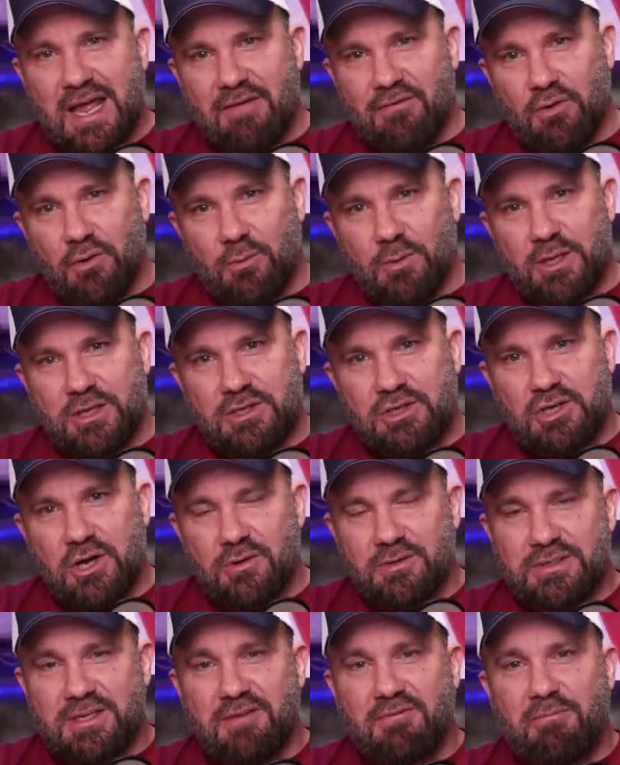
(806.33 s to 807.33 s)
level with
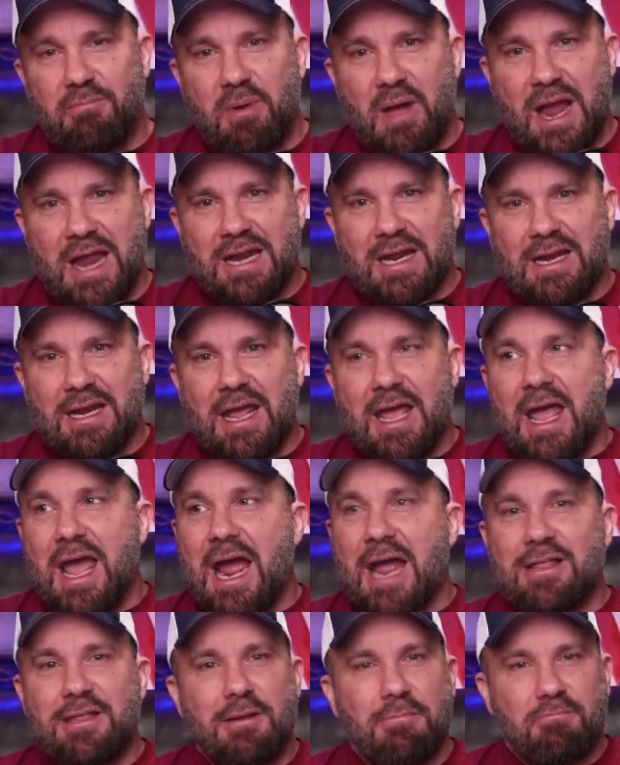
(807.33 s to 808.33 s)
Joseph Biden,
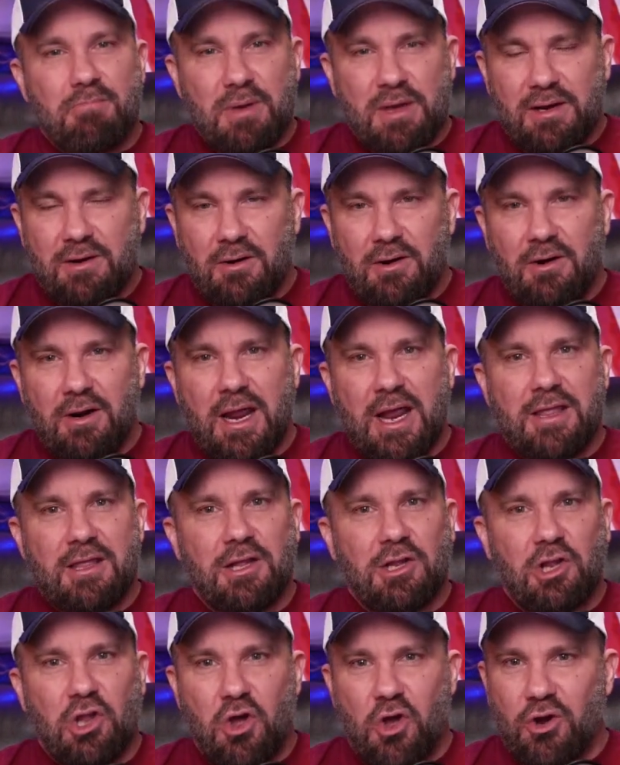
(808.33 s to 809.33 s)
and the bigger and
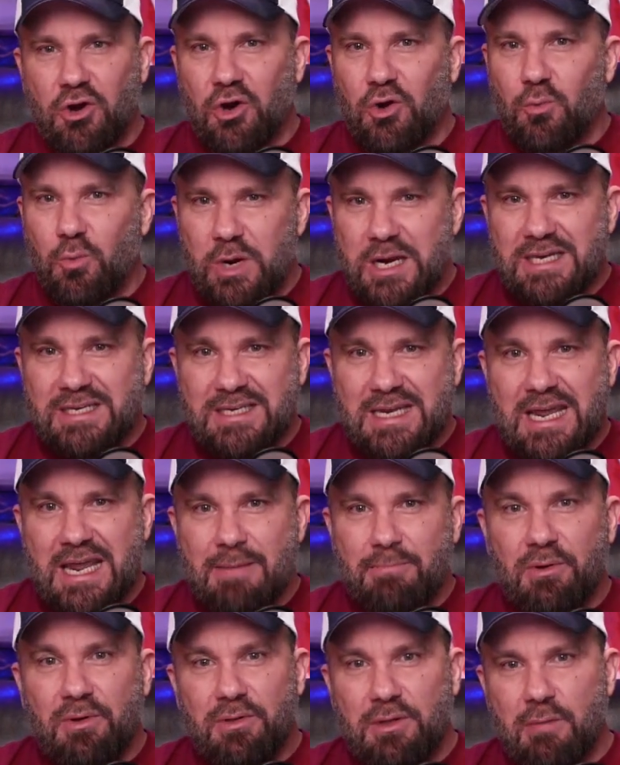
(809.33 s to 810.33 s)
the longer we
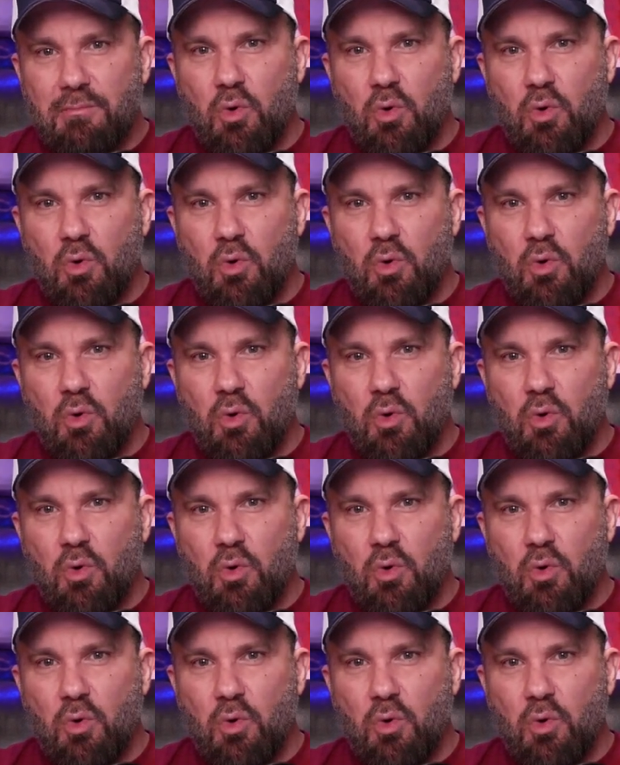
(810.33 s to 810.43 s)
dig,